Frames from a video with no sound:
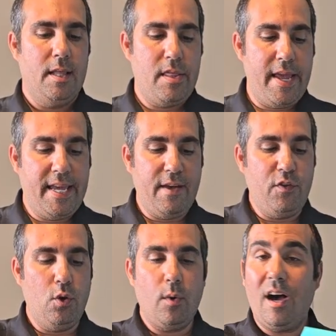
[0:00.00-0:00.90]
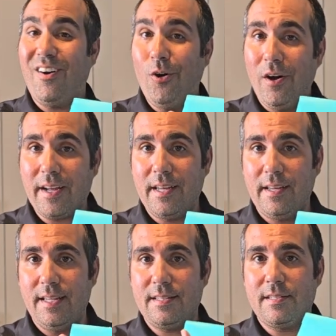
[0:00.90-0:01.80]
they give you a hook
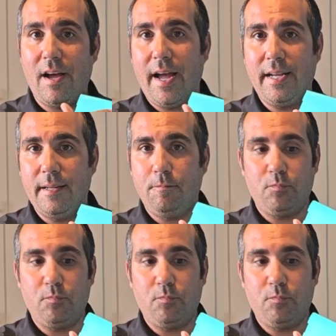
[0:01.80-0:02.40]
inside.